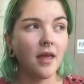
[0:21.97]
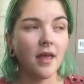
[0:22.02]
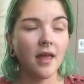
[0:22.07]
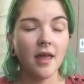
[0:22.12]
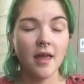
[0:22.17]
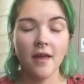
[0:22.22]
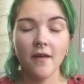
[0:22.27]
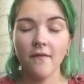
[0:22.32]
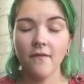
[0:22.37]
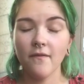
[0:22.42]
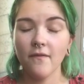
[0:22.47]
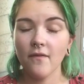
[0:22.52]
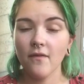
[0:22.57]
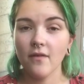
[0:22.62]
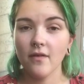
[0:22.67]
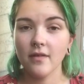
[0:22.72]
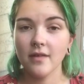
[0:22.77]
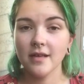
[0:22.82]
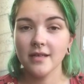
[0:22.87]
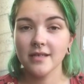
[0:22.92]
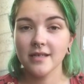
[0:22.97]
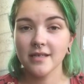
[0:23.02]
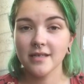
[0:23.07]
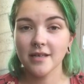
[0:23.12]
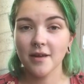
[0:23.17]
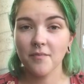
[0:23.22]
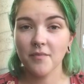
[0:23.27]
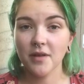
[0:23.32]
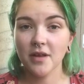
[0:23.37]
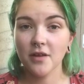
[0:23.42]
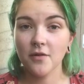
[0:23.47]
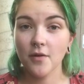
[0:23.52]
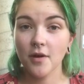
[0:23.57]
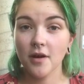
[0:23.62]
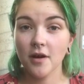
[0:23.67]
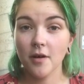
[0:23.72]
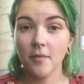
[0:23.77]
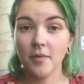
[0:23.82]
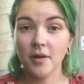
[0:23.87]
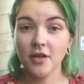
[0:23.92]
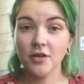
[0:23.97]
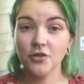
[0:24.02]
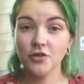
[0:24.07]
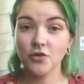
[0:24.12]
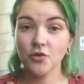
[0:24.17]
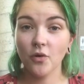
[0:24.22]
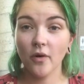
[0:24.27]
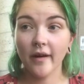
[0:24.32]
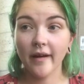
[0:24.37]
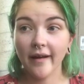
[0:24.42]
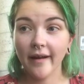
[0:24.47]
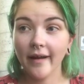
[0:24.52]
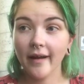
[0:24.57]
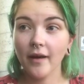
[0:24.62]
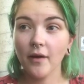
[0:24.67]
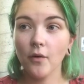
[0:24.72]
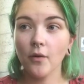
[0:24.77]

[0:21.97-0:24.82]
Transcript: If this is something you end up enjoying,